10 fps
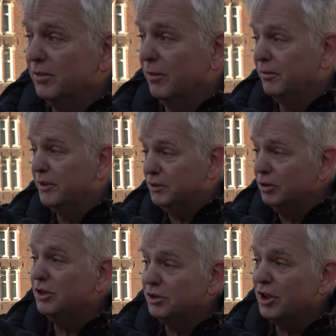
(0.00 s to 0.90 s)
of the
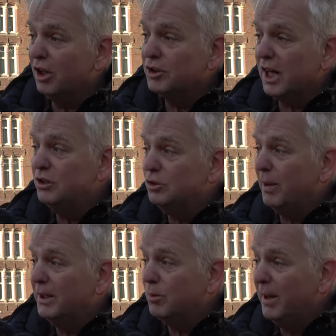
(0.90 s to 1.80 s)
Julian Assange case in
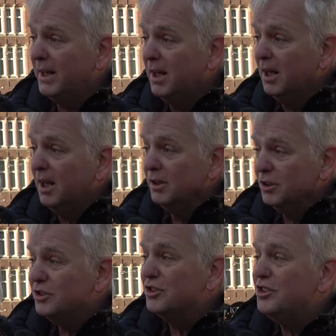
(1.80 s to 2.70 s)
2020,
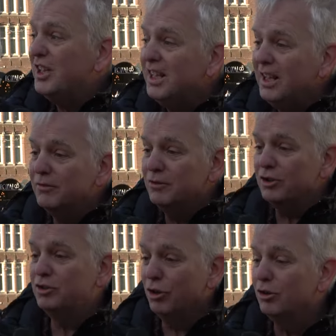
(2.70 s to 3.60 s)
just to see if
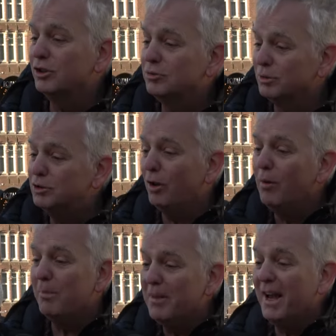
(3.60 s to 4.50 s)
Dutch journalists would
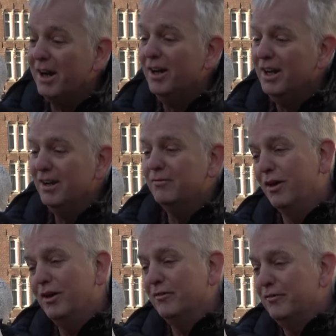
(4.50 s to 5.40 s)
show up there in
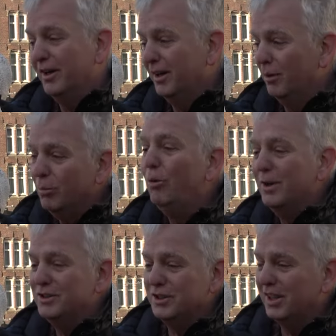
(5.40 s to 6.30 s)
front of a
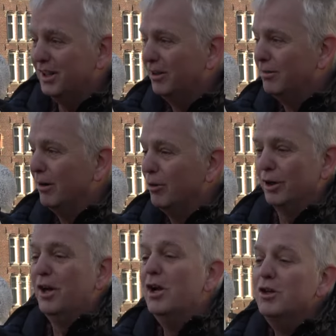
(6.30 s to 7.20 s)
Woolwich Crown
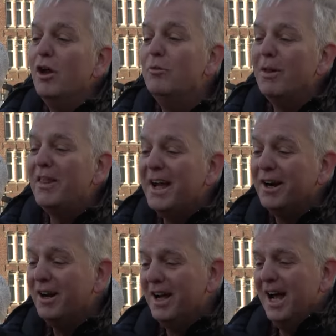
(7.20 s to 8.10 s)
Court. None were
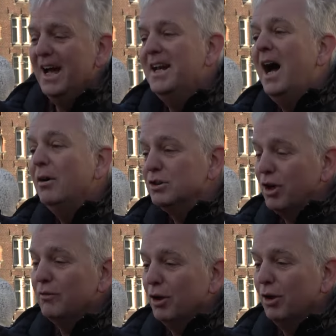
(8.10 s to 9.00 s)
there. And now it's
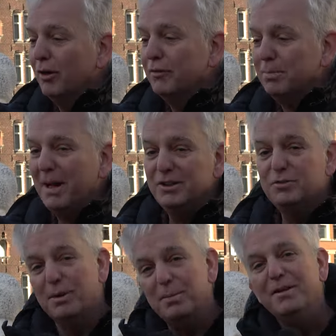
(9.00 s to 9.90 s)
covered all over the place. We're